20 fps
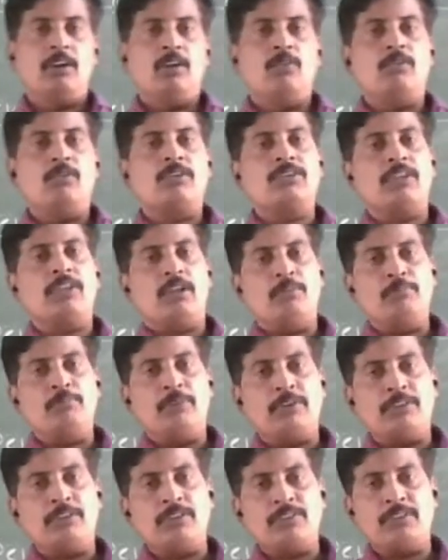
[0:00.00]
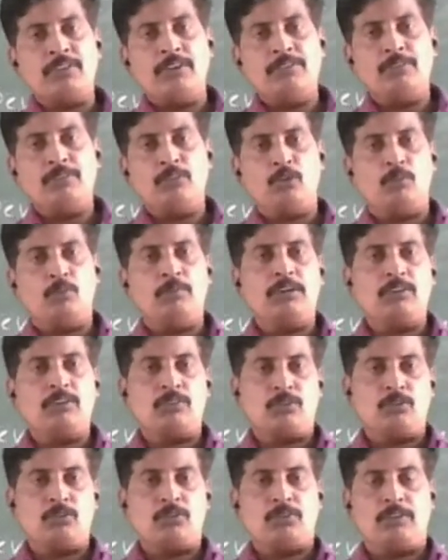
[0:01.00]
What is the importance of human
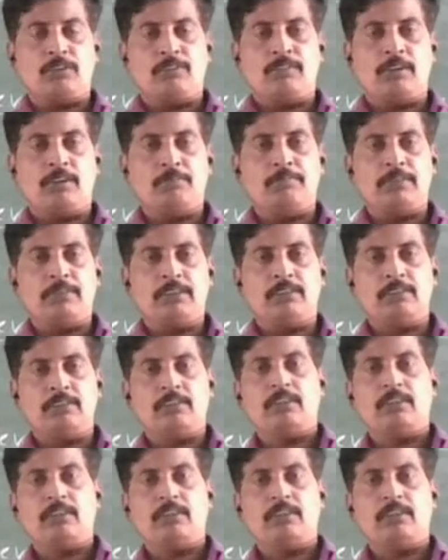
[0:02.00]
resource development?